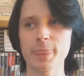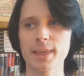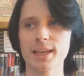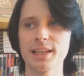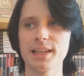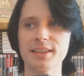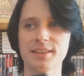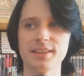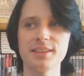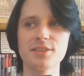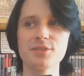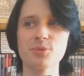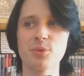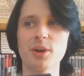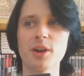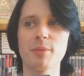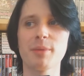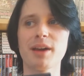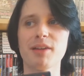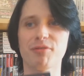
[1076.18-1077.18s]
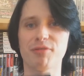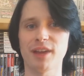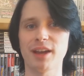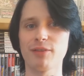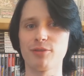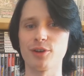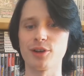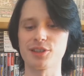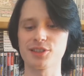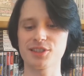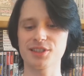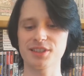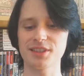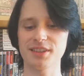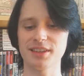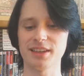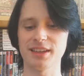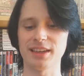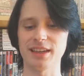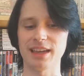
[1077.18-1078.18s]
like this is one of my favorites
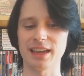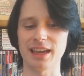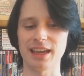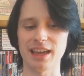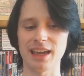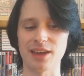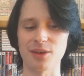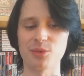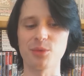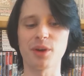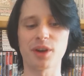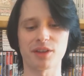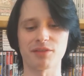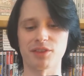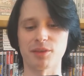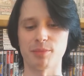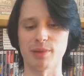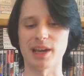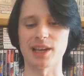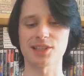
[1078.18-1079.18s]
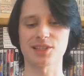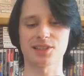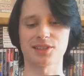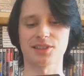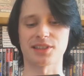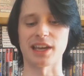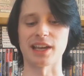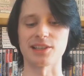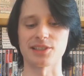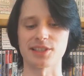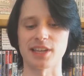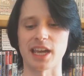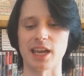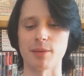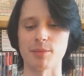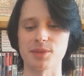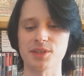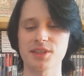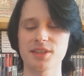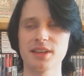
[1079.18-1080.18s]
and one of the best Tales
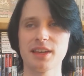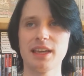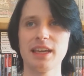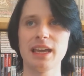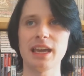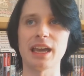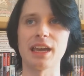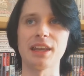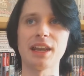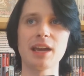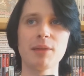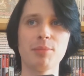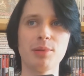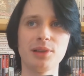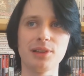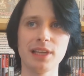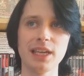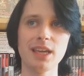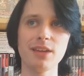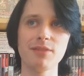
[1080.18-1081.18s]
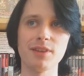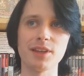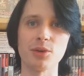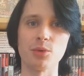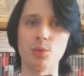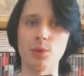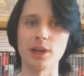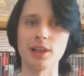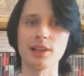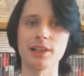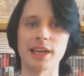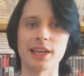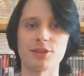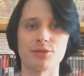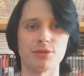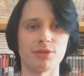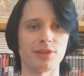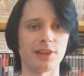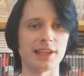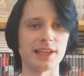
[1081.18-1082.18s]
games, and I believe it will get
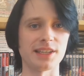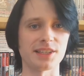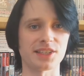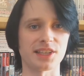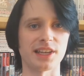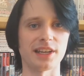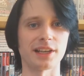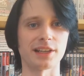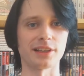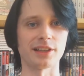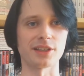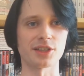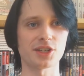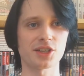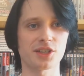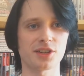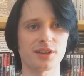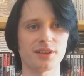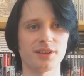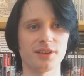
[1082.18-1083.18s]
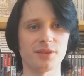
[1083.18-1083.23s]
released in English